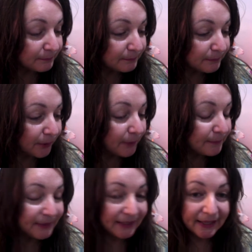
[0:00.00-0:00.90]

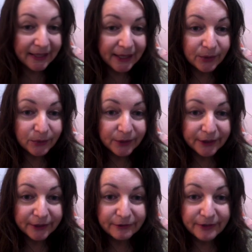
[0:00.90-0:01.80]
popular
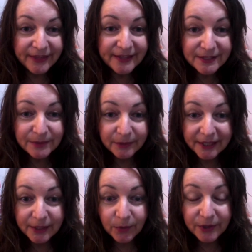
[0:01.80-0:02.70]
artwork for this
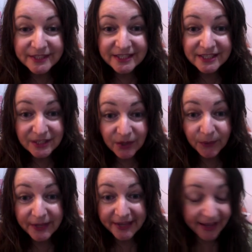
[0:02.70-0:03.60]
week was
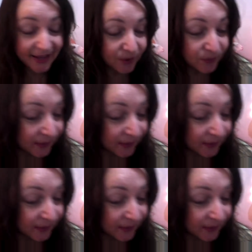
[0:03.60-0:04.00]
Snowy Owl,